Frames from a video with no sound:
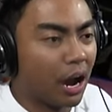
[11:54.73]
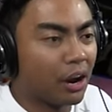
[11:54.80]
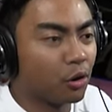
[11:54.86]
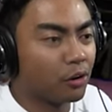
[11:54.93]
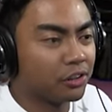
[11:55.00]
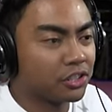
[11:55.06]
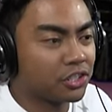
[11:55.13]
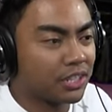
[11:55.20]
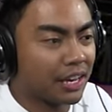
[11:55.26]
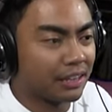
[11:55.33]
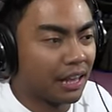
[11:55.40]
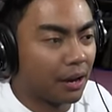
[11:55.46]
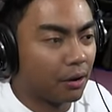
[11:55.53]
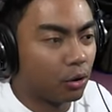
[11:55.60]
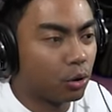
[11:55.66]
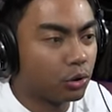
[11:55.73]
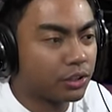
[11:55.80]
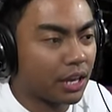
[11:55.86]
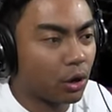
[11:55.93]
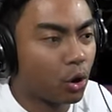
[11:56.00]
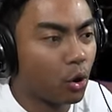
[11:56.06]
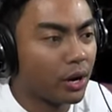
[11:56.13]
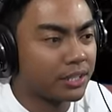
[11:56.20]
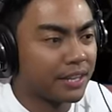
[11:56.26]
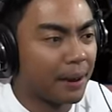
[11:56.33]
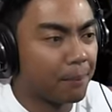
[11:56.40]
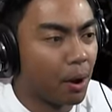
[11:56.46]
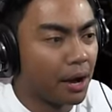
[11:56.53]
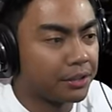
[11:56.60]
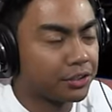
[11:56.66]
I don't understand that. Who's that? Who is
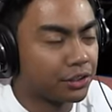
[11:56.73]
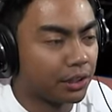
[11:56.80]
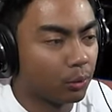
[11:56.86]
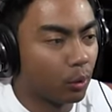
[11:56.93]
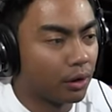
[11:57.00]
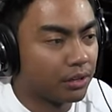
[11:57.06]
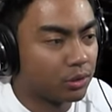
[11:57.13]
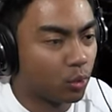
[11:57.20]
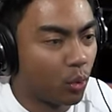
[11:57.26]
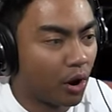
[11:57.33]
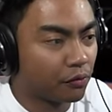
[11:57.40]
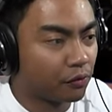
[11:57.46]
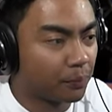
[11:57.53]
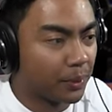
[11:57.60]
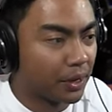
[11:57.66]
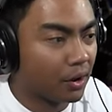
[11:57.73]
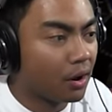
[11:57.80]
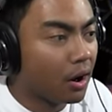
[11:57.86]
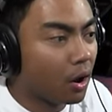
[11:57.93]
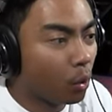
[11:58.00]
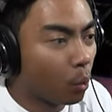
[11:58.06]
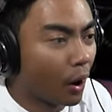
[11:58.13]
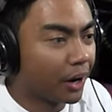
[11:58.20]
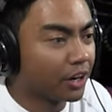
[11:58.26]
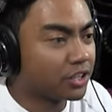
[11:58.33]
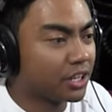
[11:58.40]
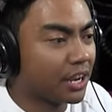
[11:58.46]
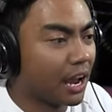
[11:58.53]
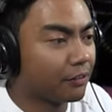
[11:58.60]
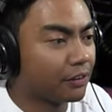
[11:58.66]
that monster and what does he want from me? Why does
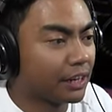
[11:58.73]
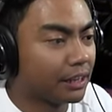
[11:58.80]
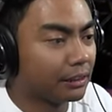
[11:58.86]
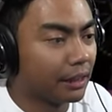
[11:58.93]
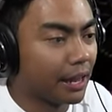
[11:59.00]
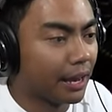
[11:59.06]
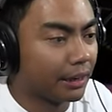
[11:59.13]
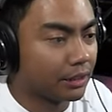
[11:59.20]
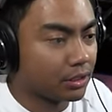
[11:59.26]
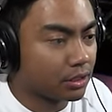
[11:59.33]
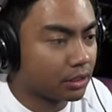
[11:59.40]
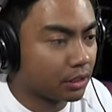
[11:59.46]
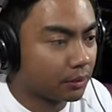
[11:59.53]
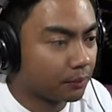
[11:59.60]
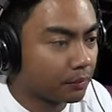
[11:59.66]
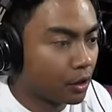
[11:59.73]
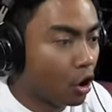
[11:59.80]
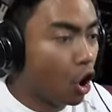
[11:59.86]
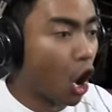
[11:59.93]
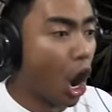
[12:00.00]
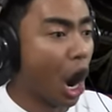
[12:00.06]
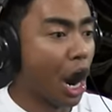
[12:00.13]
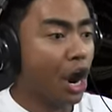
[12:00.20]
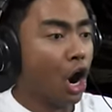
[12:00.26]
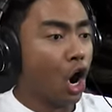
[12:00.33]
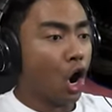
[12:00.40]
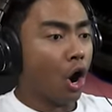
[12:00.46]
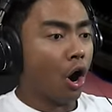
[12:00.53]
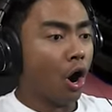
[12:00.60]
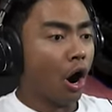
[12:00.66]
he have any legs? Boy!
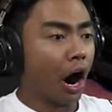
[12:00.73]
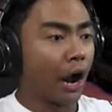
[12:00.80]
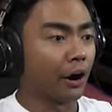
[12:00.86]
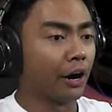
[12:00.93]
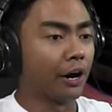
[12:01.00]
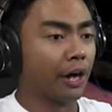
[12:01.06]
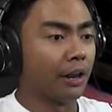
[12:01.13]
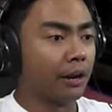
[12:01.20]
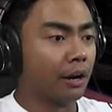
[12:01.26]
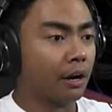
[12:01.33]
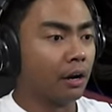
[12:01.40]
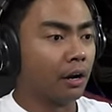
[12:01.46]
I heard it!